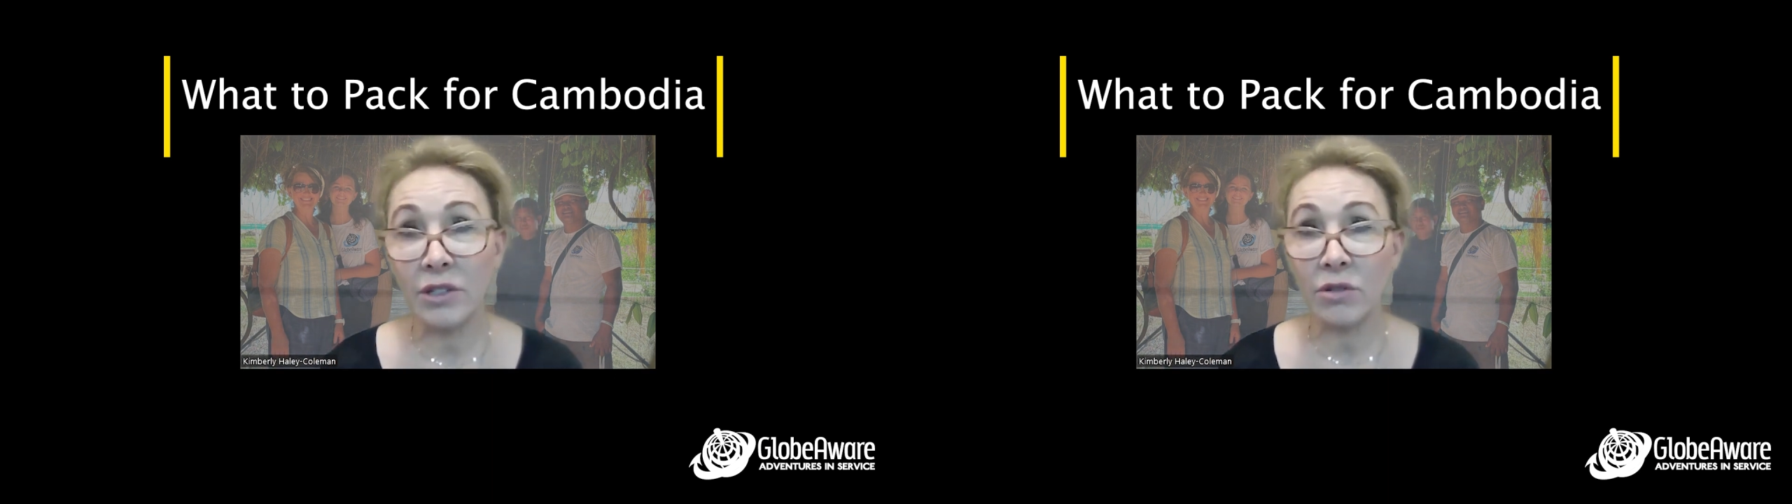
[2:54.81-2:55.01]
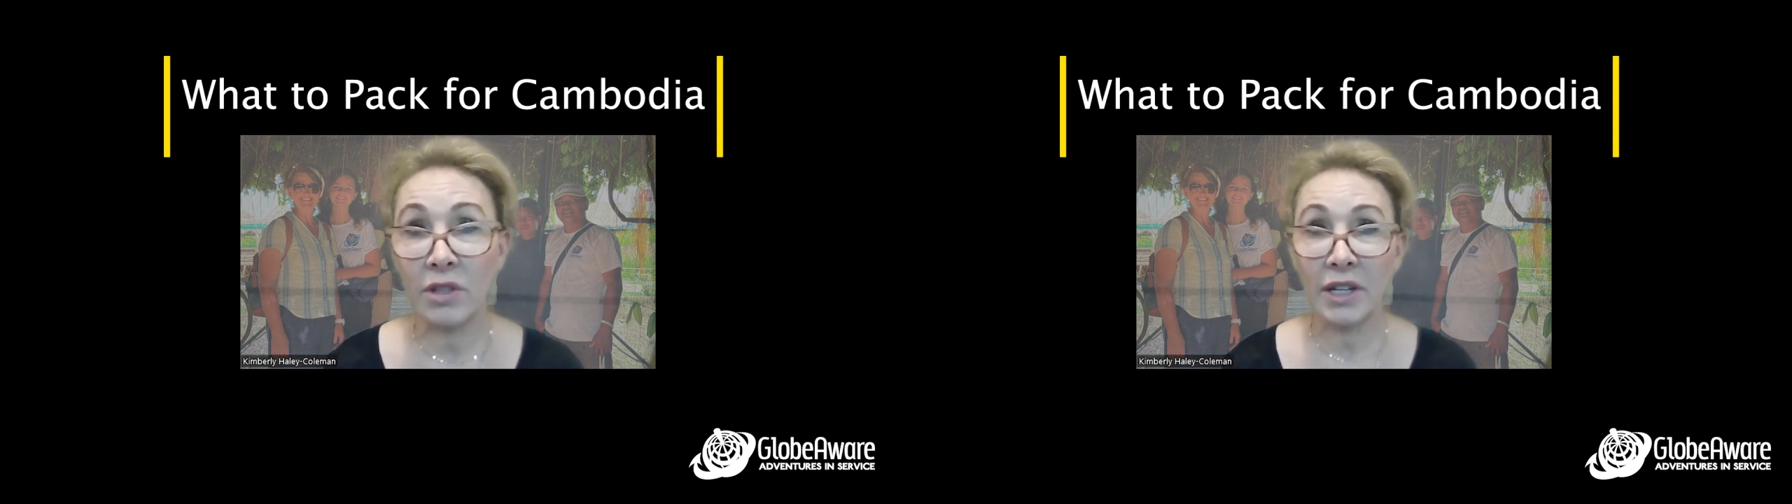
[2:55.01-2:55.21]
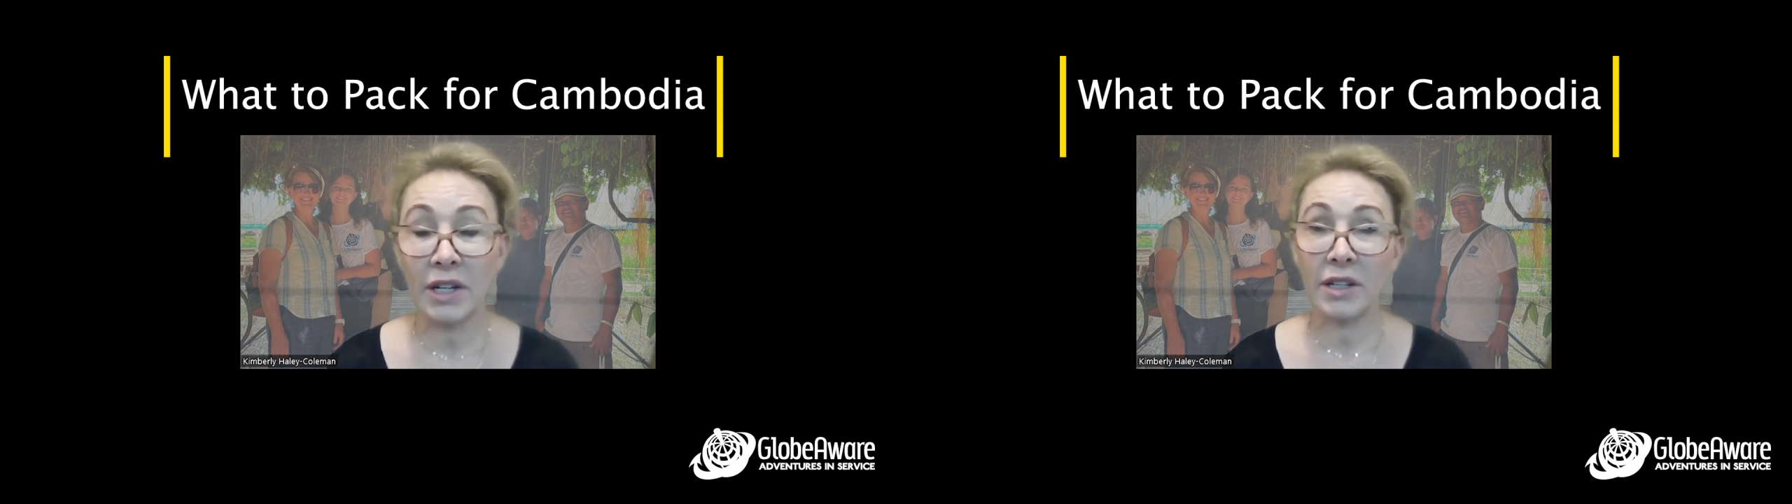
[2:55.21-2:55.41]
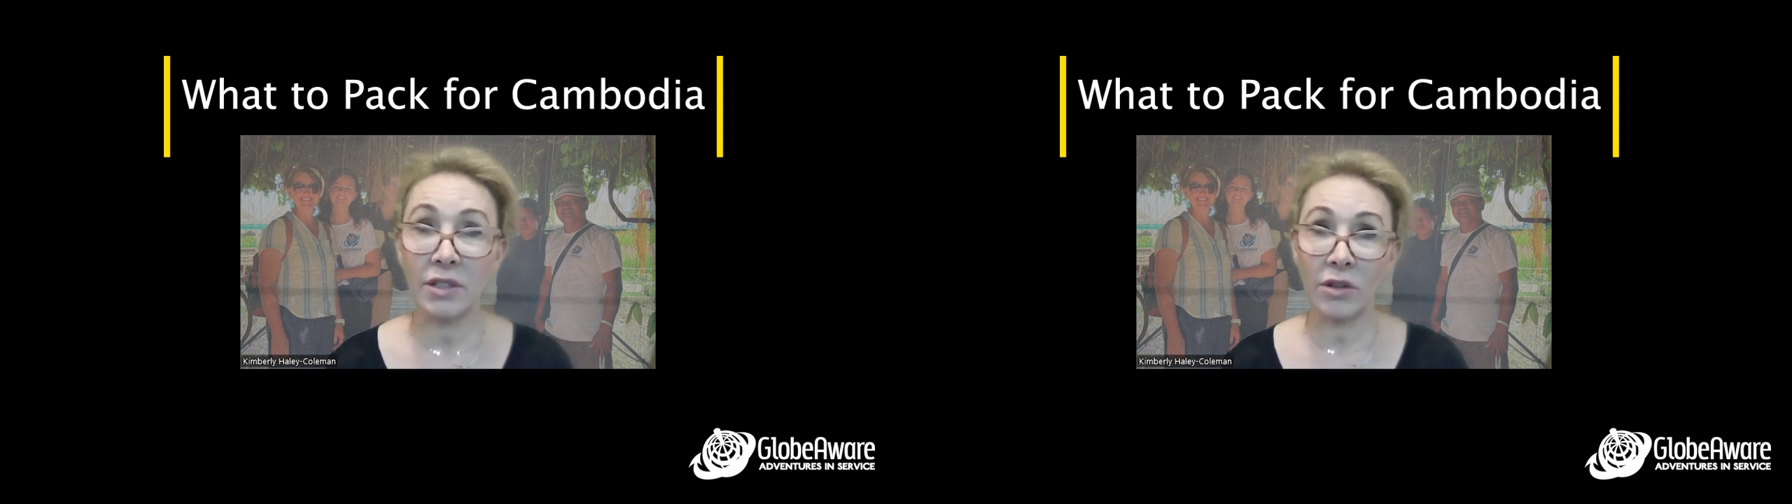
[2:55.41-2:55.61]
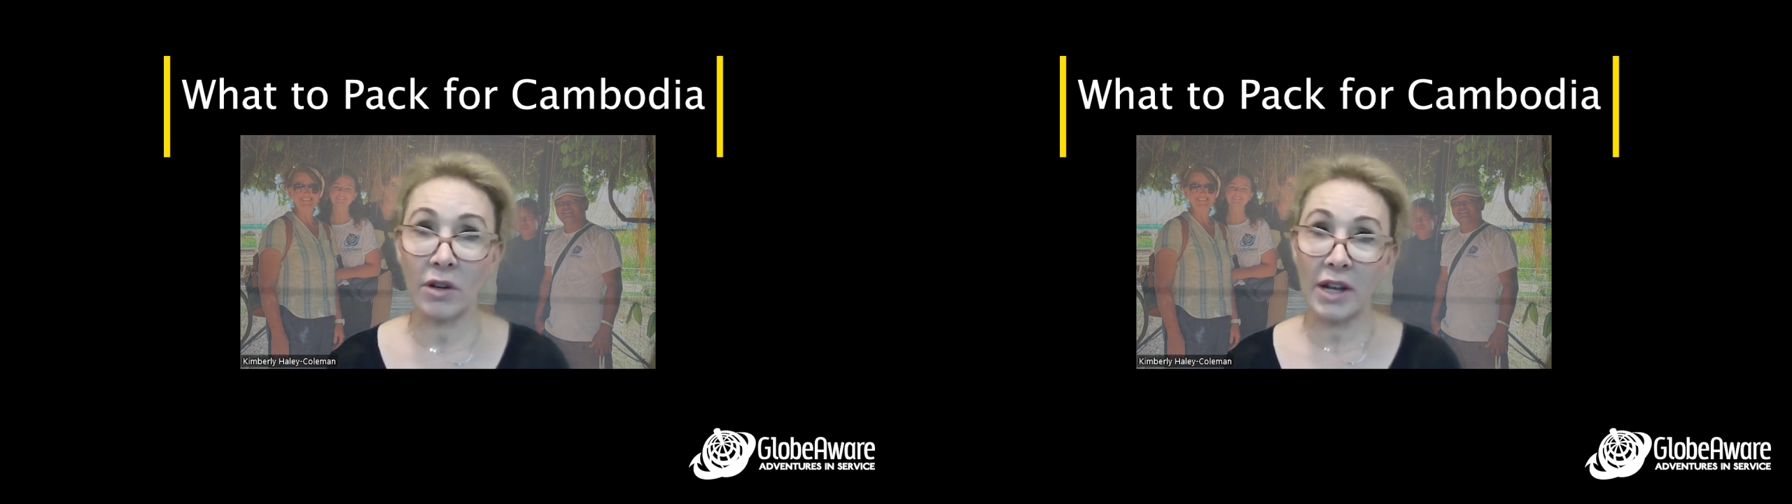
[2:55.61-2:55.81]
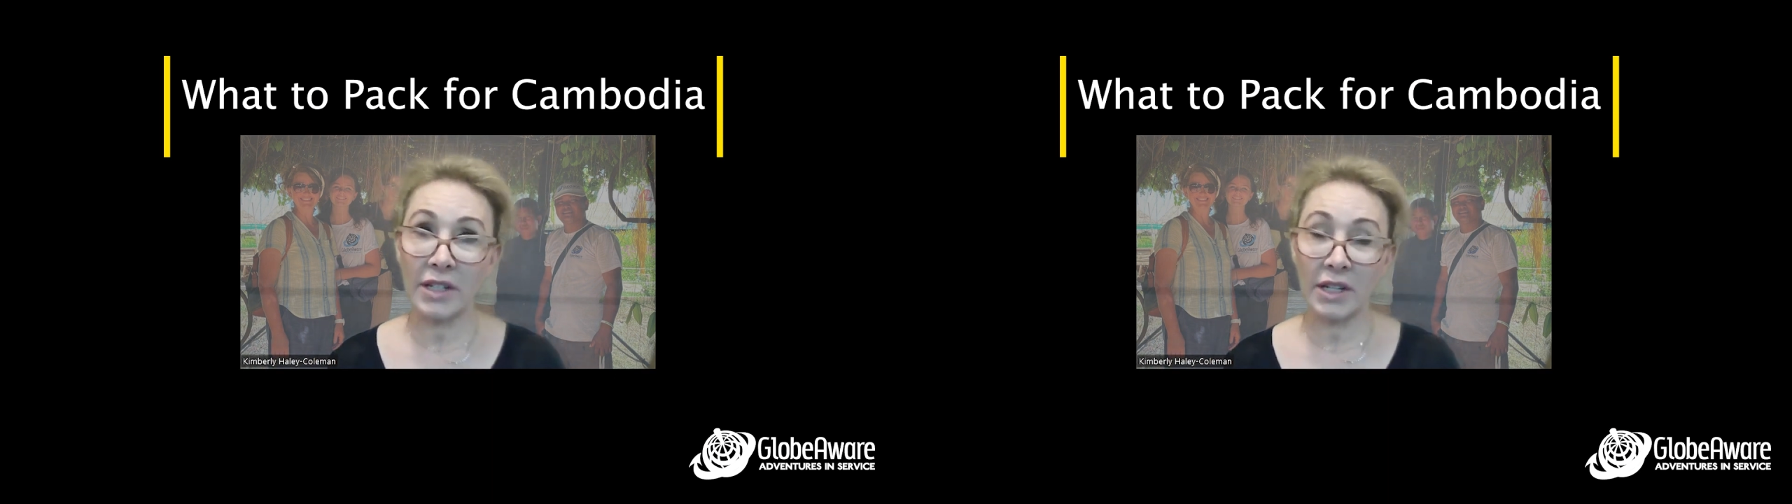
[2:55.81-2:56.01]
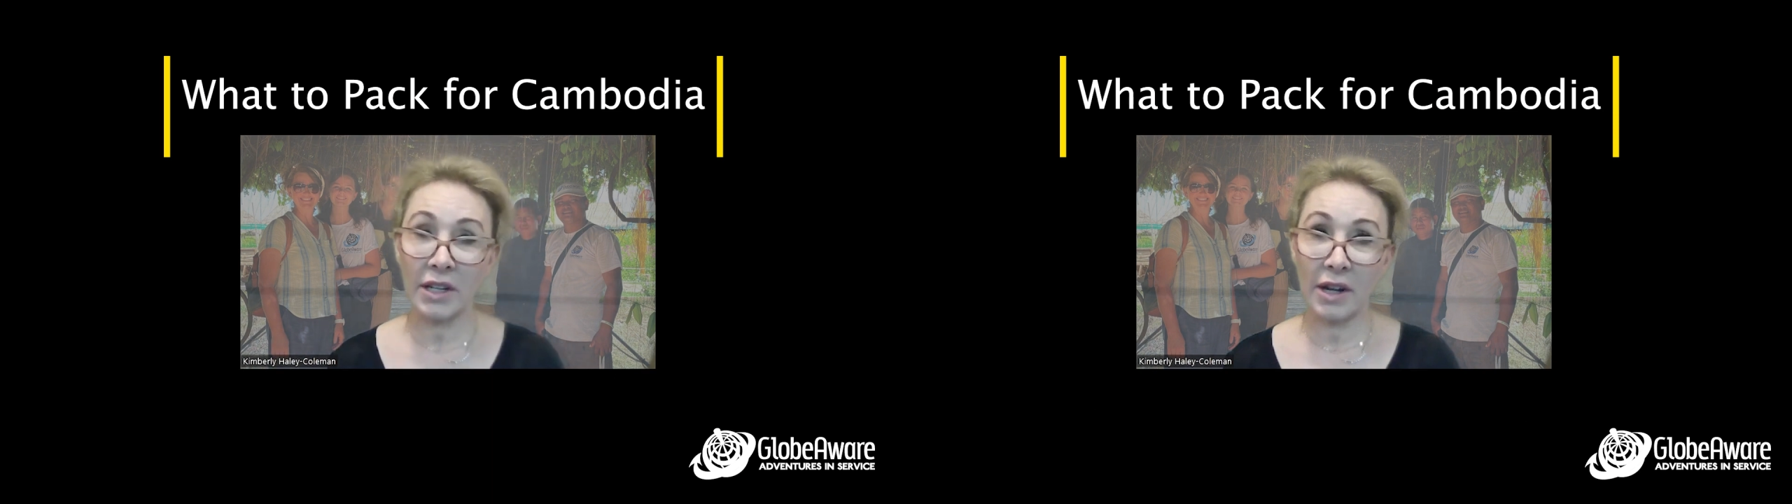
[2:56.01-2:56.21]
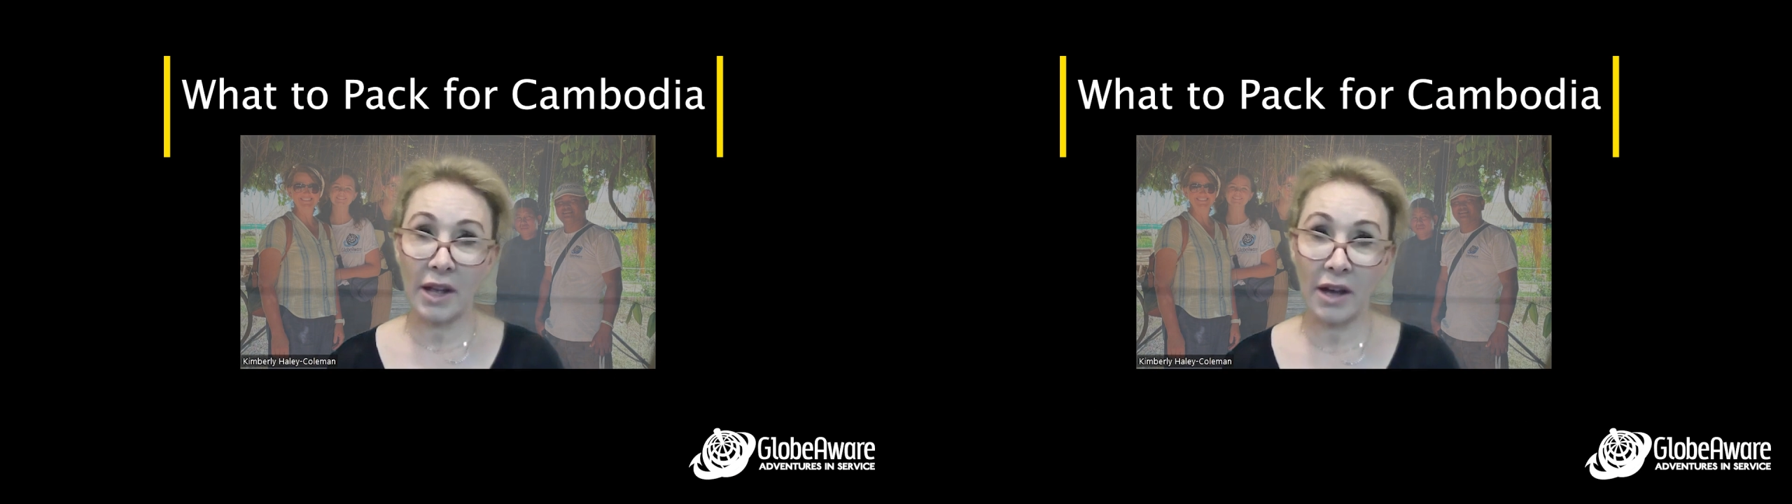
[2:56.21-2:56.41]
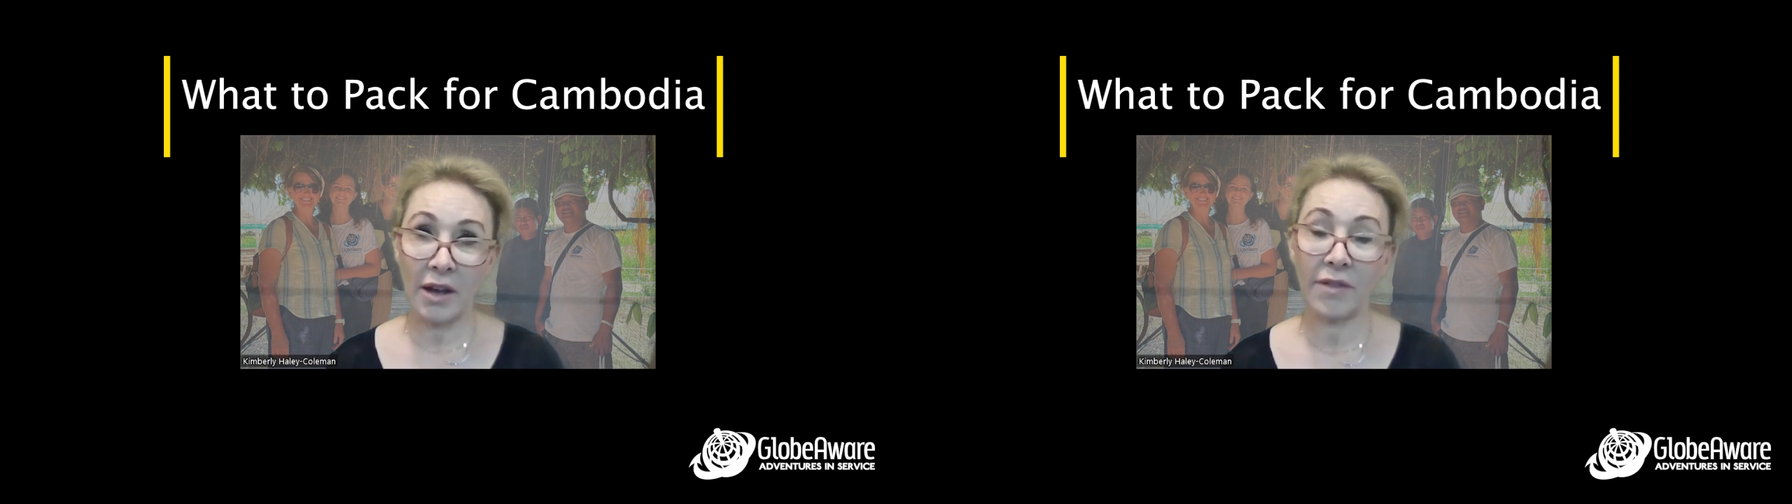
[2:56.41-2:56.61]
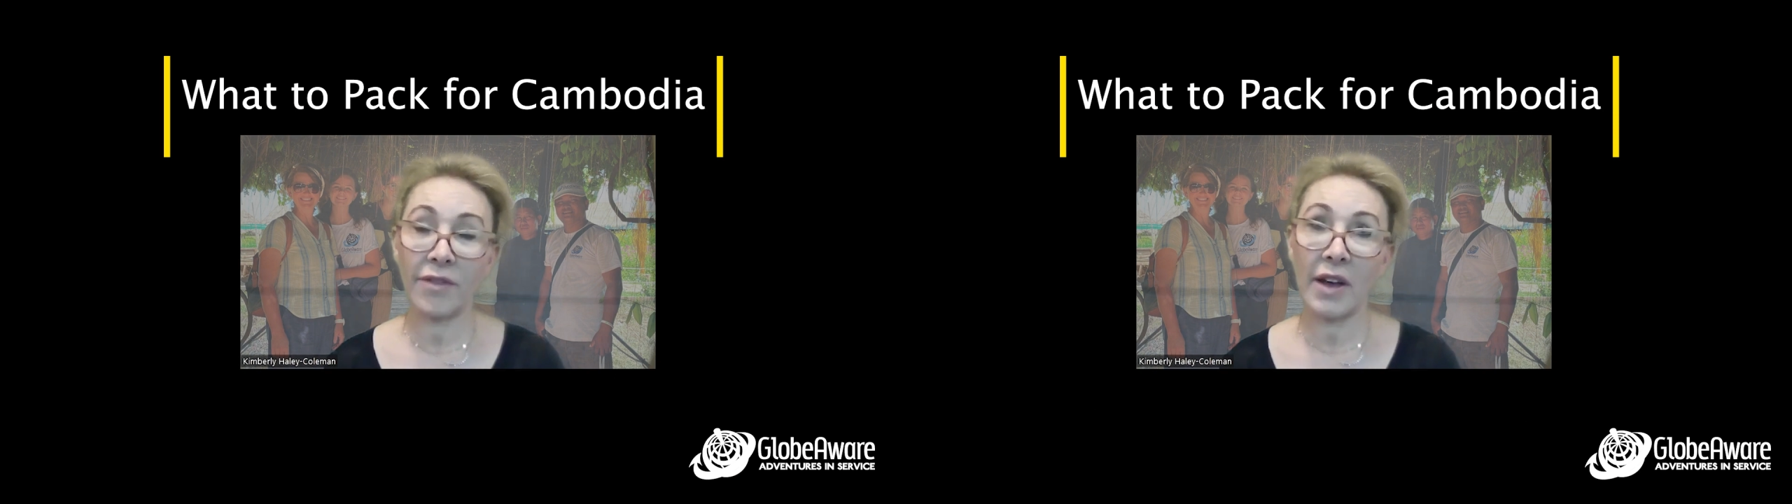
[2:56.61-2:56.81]
I do think it is a good idea to
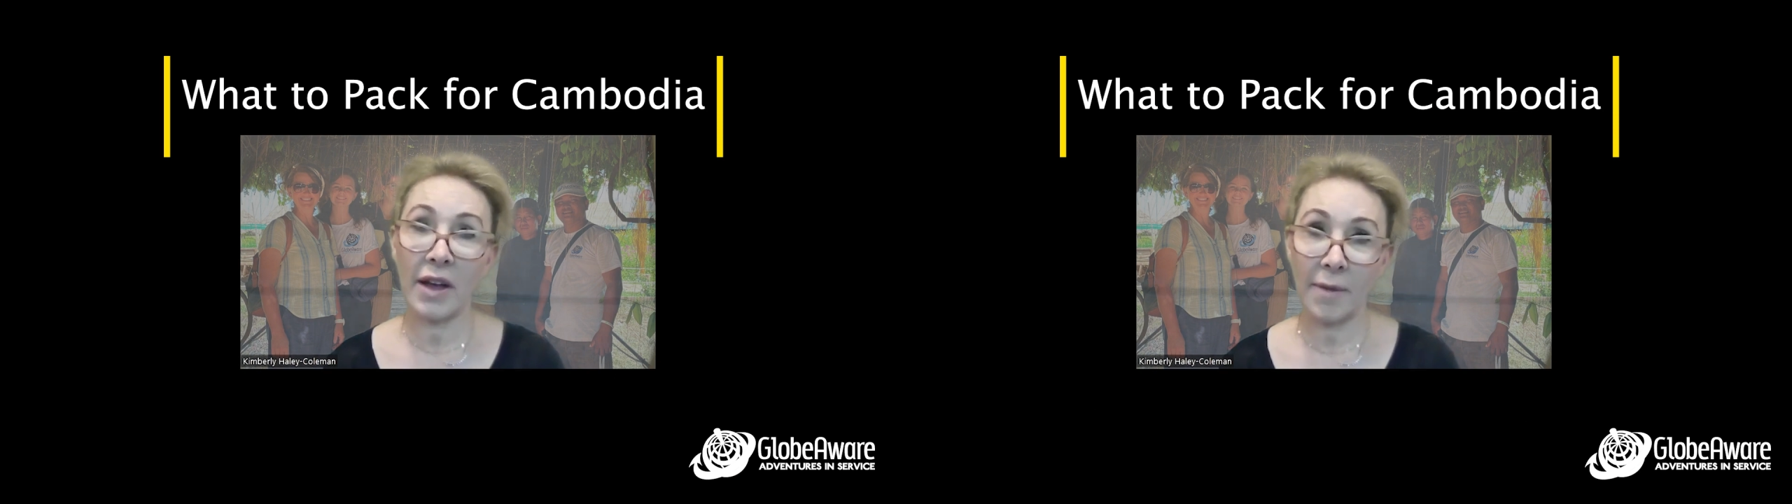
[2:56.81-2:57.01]
have